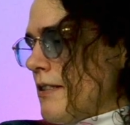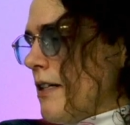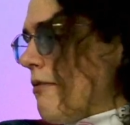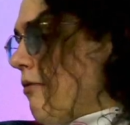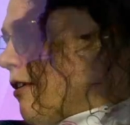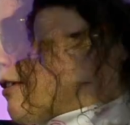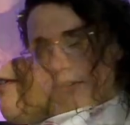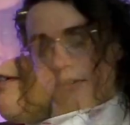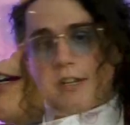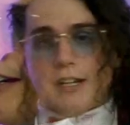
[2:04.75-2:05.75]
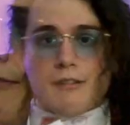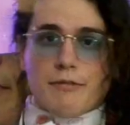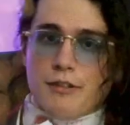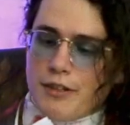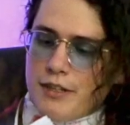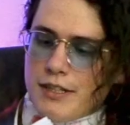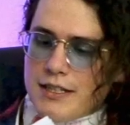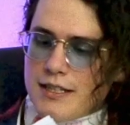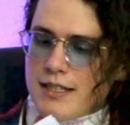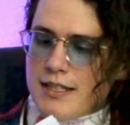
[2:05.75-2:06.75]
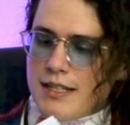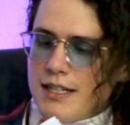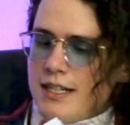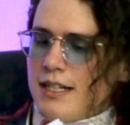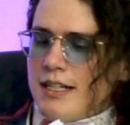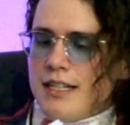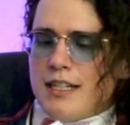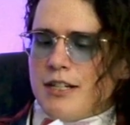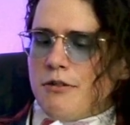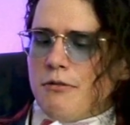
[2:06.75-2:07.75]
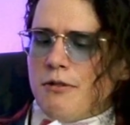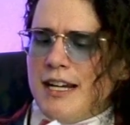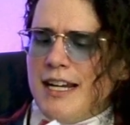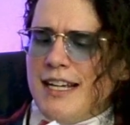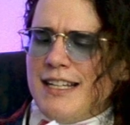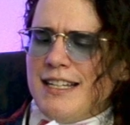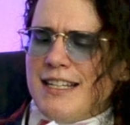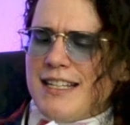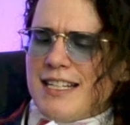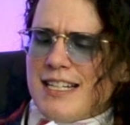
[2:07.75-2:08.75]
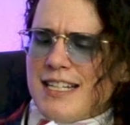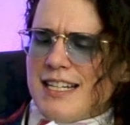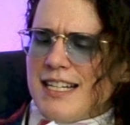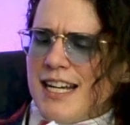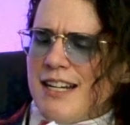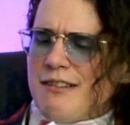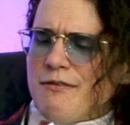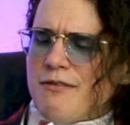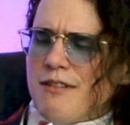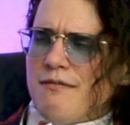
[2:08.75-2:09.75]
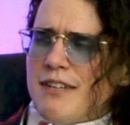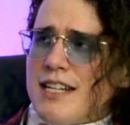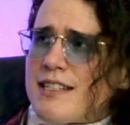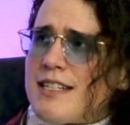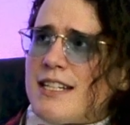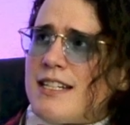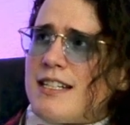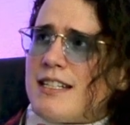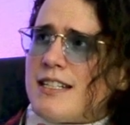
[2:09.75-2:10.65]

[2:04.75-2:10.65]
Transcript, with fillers: of wonder and of goodness, he quaint and from Nissi,